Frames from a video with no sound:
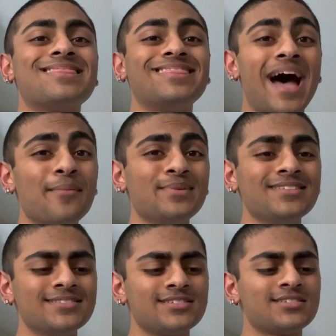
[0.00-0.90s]
That
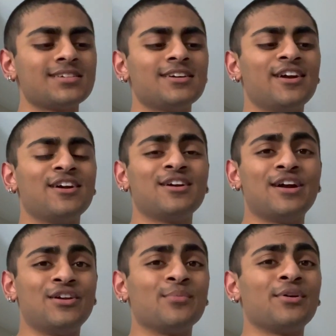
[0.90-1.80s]
means
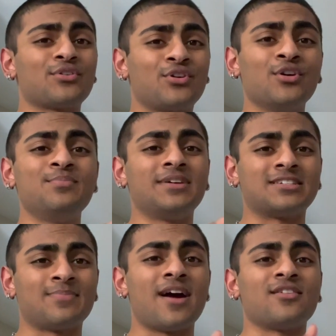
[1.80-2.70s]
your milk could be
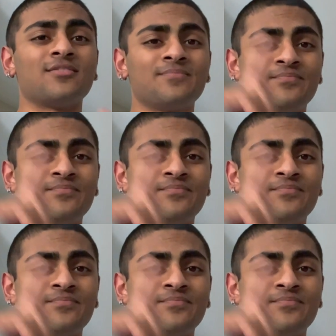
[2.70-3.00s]
expired.